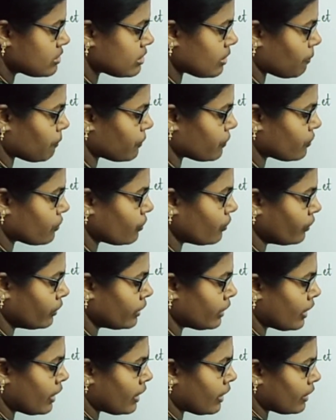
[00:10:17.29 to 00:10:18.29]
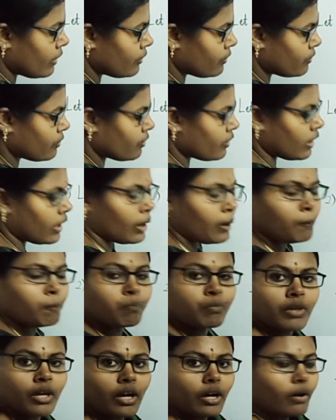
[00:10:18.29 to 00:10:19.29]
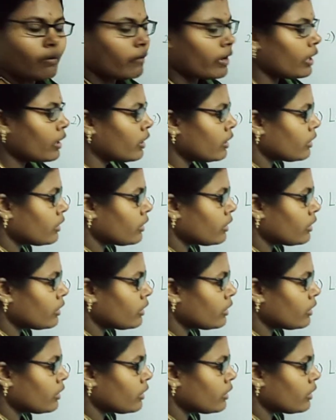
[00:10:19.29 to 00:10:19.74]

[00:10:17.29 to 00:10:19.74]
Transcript: substitute 3. Okay.